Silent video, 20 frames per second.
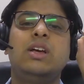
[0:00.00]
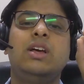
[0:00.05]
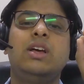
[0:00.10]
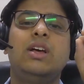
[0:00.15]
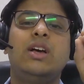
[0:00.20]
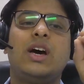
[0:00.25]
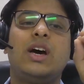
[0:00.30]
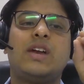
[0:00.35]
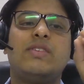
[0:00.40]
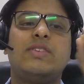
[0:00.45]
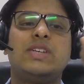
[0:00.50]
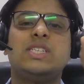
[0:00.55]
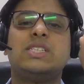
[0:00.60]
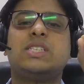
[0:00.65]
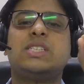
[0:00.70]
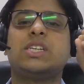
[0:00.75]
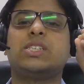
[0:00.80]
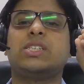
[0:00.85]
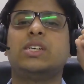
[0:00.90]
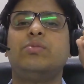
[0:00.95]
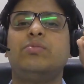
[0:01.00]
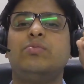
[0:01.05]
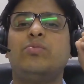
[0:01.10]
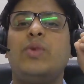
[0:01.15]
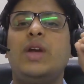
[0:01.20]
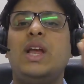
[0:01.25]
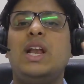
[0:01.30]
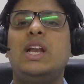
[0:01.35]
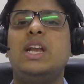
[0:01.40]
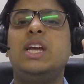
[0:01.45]
revision session
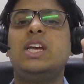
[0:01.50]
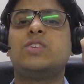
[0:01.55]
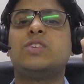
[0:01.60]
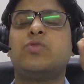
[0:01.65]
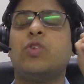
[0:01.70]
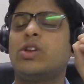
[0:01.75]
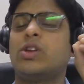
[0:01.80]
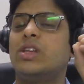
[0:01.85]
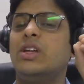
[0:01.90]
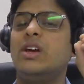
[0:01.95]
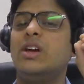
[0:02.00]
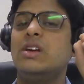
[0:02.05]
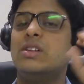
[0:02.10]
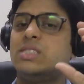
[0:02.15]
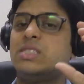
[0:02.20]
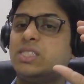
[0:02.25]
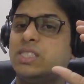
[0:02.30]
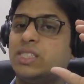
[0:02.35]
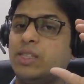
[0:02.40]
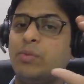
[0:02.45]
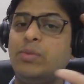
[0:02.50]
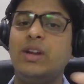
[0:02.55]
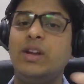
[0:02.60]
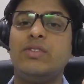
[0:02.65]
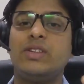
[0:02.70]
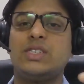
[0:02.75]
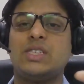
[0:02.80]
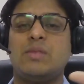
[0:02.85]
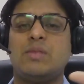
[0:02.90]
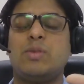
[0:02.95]
mainly is for the
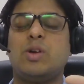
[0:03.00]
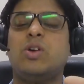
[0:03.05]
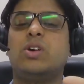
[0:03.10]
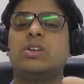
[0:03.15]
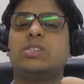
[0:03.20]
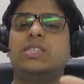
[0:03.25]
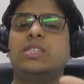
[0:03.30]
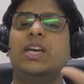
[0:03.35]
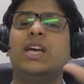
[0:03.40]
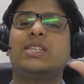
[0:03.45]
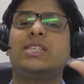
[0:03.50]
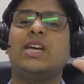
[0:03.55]
subdivision, because CSR,